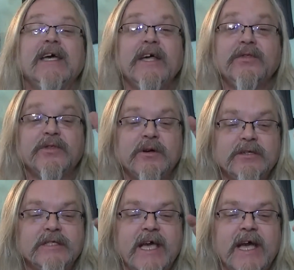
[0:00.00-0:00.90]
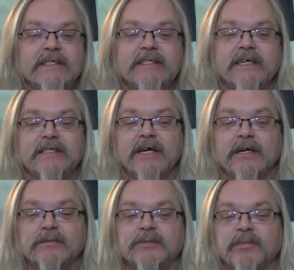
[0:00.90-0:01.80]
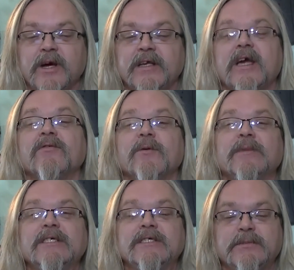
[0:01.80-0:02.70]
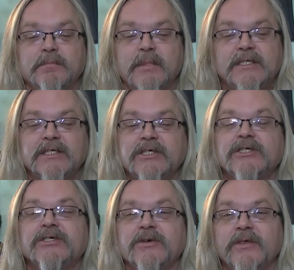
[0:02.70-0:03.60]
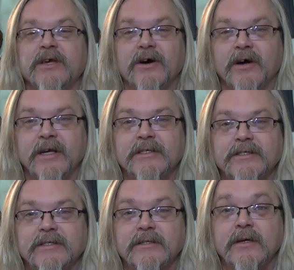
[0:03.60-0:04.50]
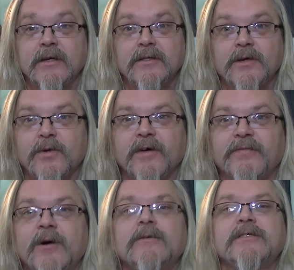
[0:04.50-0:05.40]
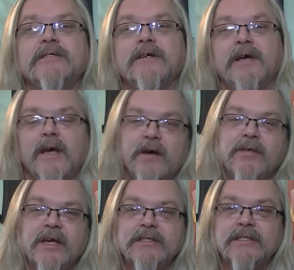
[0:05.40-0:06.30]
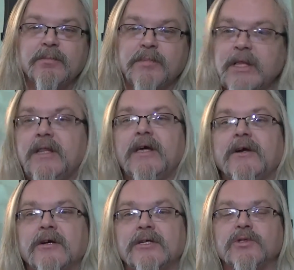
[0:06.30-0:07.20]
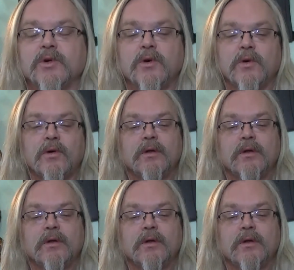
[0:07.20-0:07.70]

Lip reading: enthusiastic to help spread government message to the audience. Don't worry, folks. Everything's completely under control.